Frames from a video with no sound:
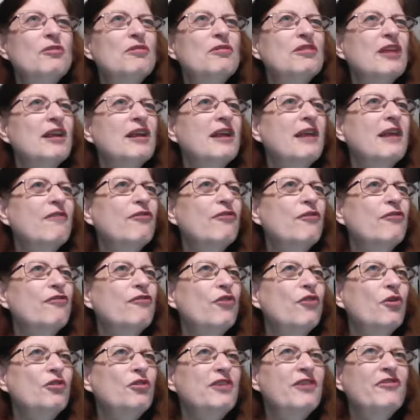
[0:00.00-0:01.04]
studying for
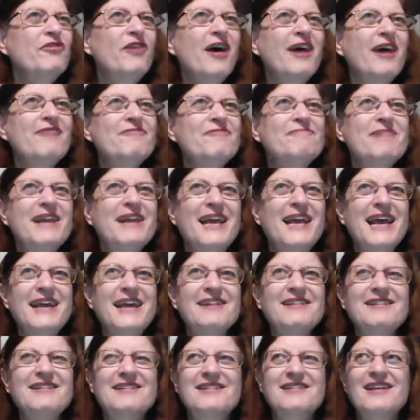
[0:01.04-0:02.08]
45
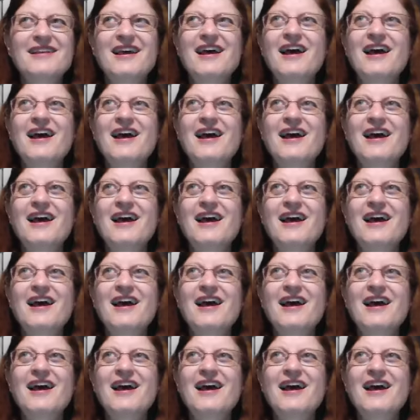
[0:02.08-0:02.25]
minutes,